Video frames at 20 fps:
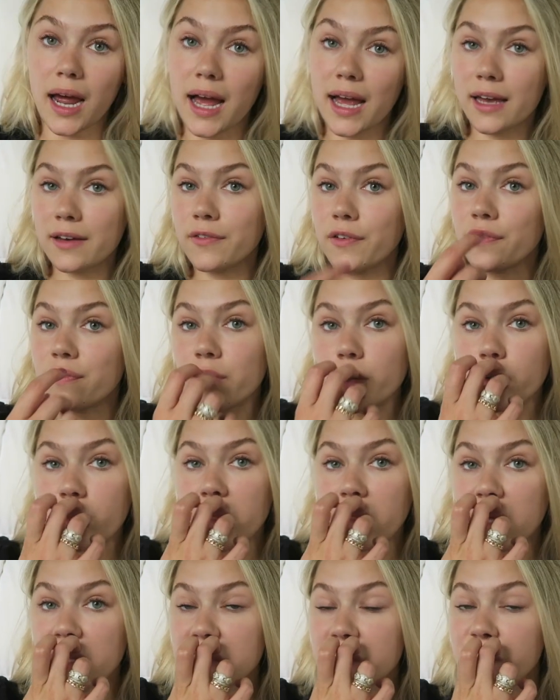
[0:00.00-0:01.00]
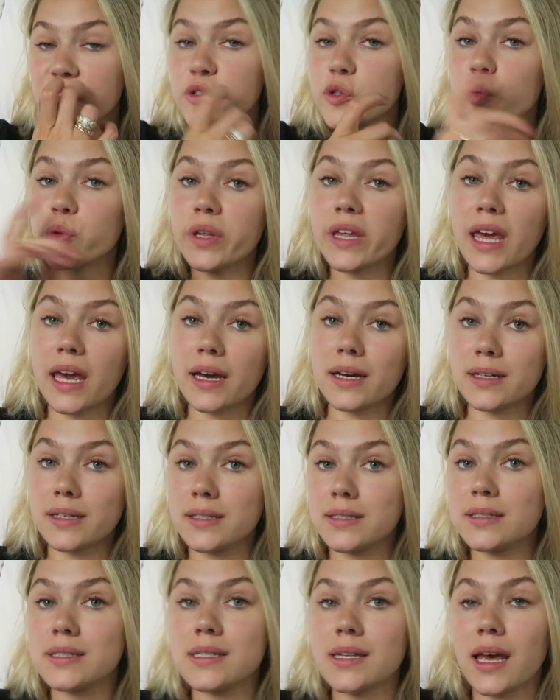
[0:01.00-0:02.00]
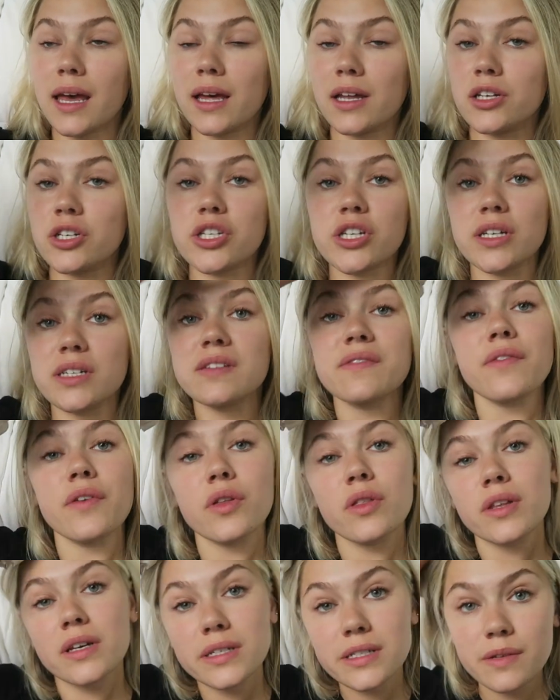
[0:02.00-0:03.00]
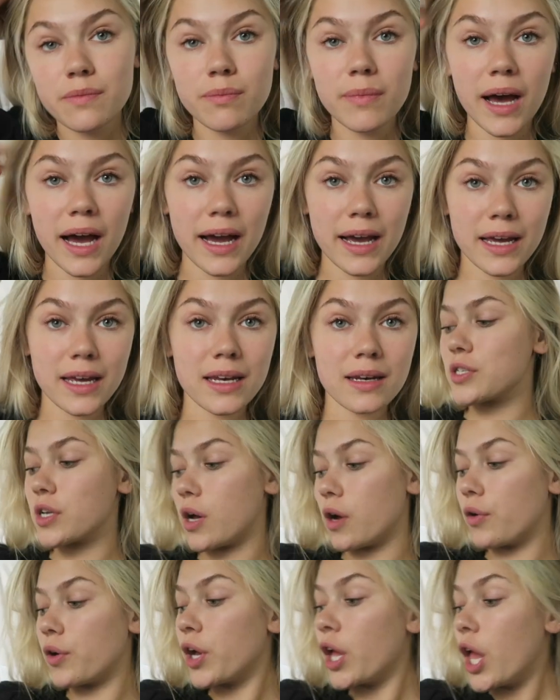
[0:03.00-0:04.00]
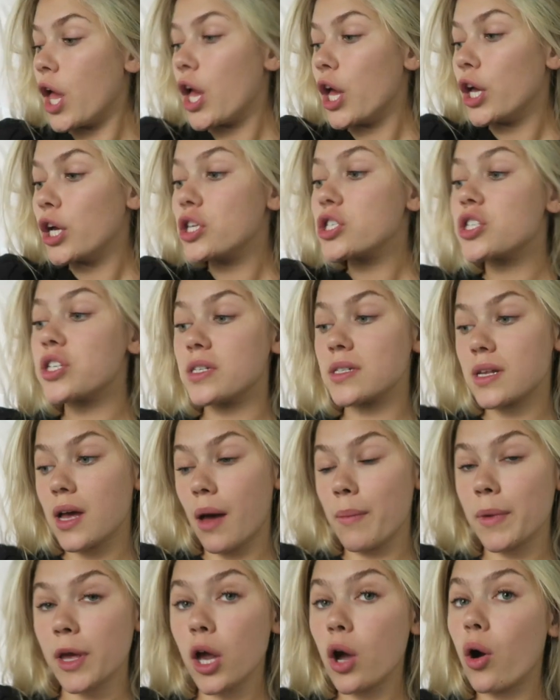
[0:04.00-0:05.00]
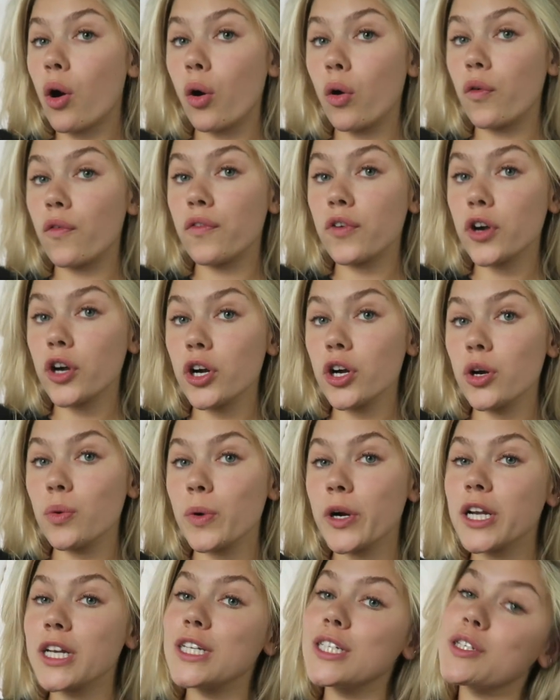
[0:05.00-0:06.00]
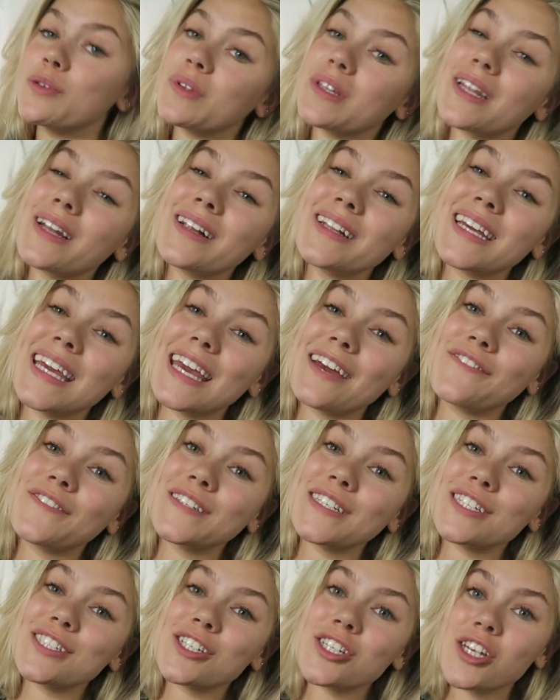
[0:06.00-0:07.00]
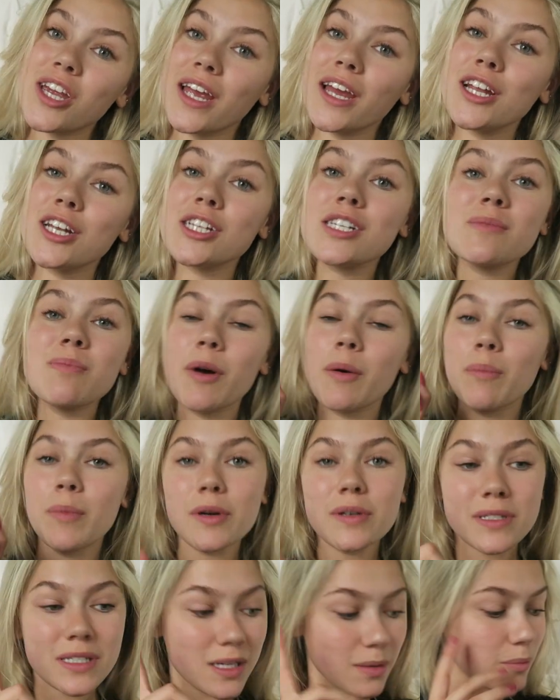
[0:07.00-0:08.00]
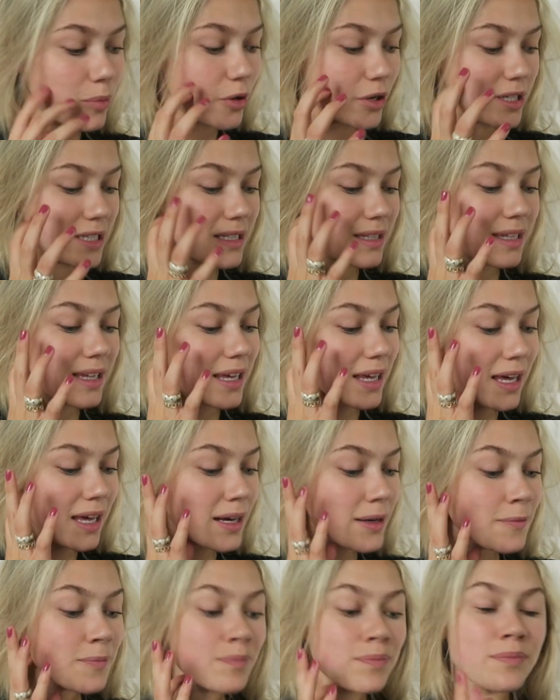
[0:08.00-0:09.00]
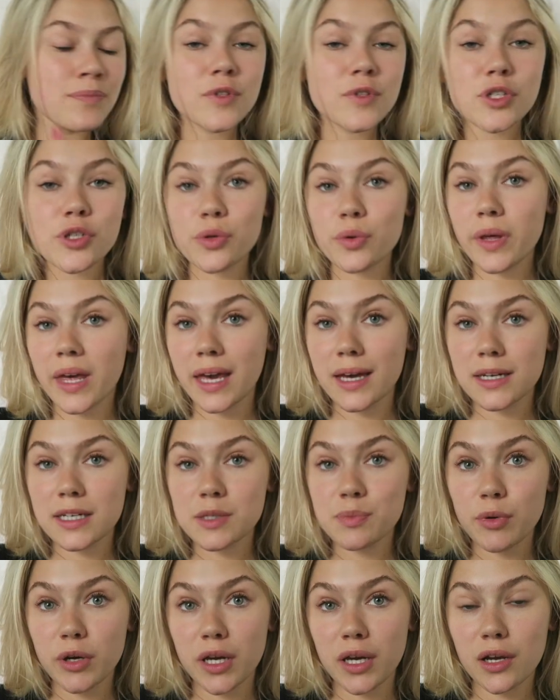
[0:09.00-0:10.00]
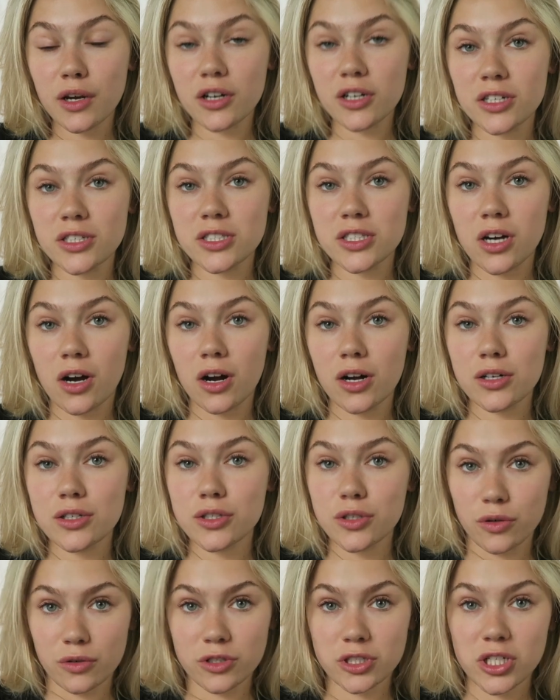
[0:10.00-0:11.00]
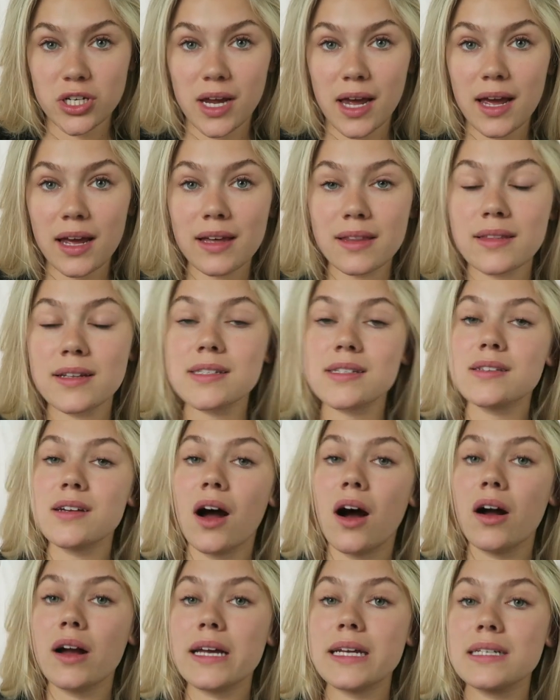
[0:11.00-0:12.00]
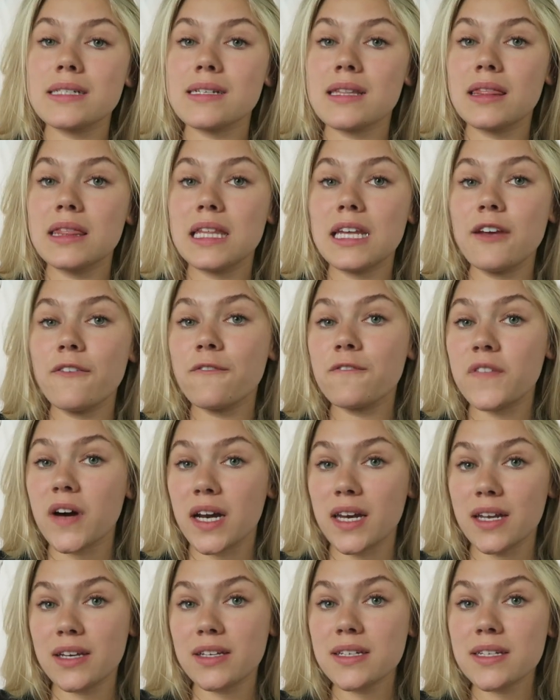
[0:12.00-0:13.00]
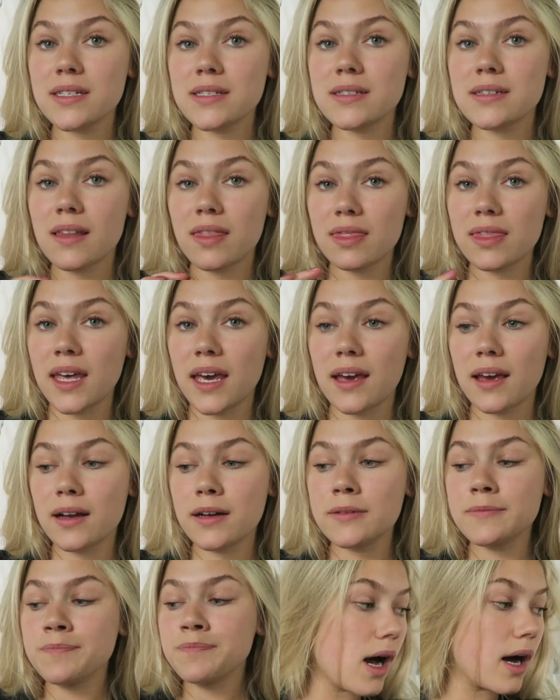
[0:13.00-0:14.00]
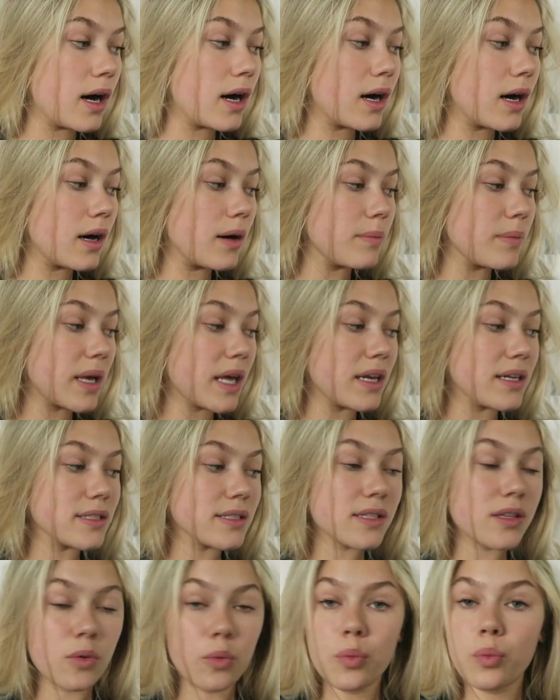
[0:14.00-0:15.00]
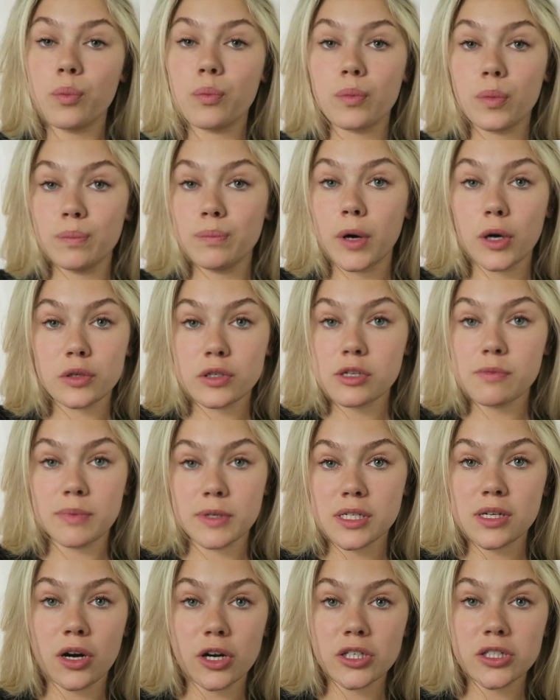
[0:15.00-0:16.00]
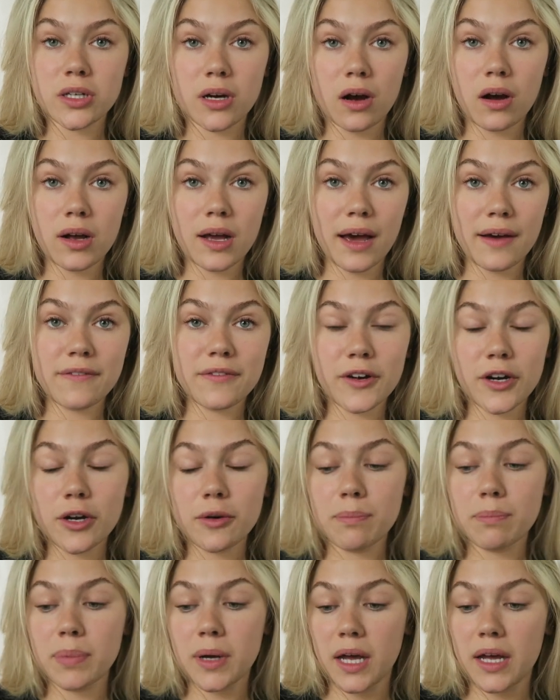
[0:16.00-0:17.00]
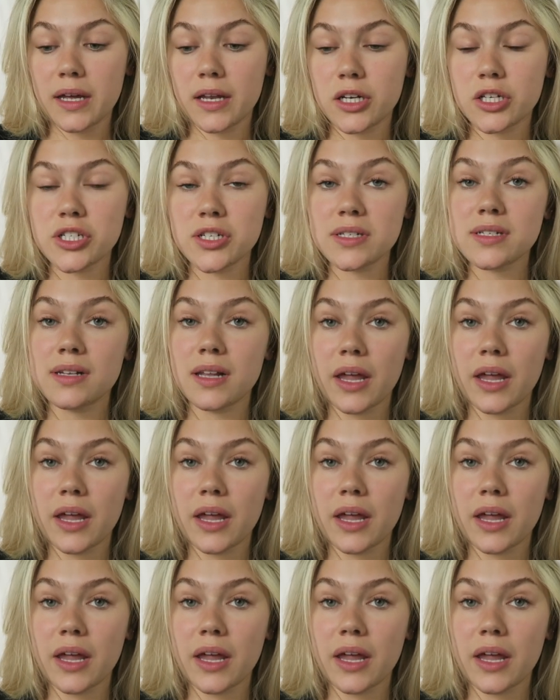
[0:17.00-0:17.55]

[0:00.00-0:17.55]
I have a few things of Julianne's and she has a few things of mine. So she's coming over. We're gonna do a little gift exchange, but most importantly, Julianne is bringing her dog Dolce. This dog is the funniest thing. Um, it is the most bizarre dog ever, but she's